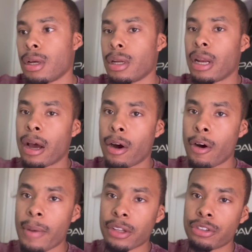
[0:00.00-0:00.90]
Now, all
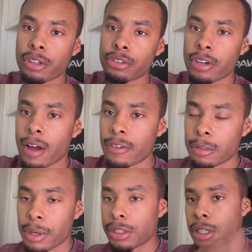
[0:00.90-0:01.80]
my truck drivers,
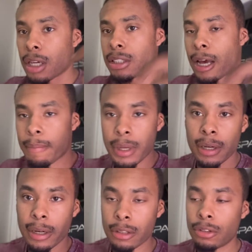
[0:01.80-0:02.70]
make sure y'all tap in and
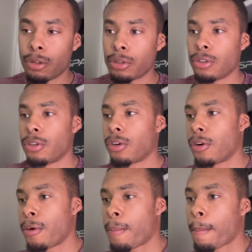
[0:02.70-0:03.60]
let us know what's going
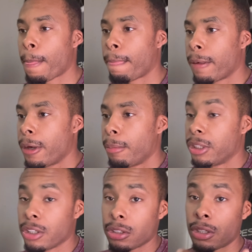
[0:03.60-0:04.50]
on. But
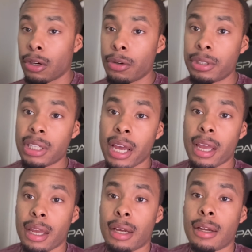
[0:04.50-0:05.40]
there's a good old
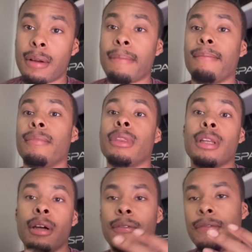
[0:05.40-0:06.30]
saying,
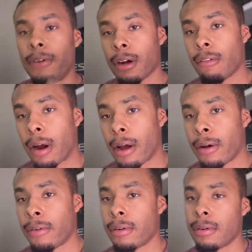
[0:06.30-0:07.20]
fuck
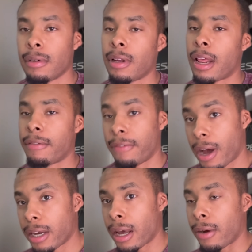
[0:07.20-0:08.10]
around and
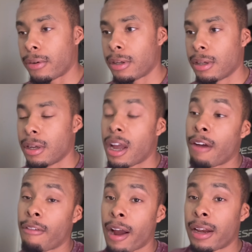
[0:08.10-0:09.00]
find out.
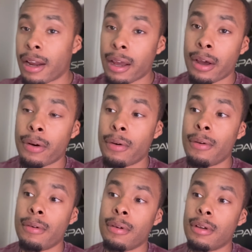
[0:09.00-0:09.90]
And right now,
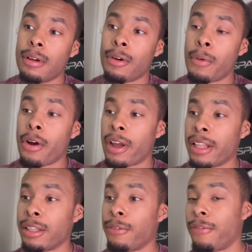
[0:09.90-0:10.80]
we are
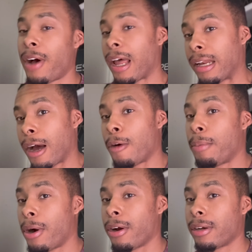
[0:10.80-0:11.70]
in the find out
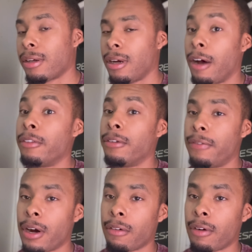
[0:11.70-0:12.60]
part of the
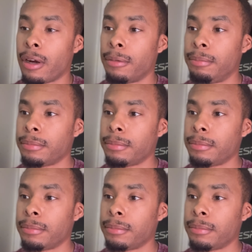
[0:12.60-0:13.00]
fuck around.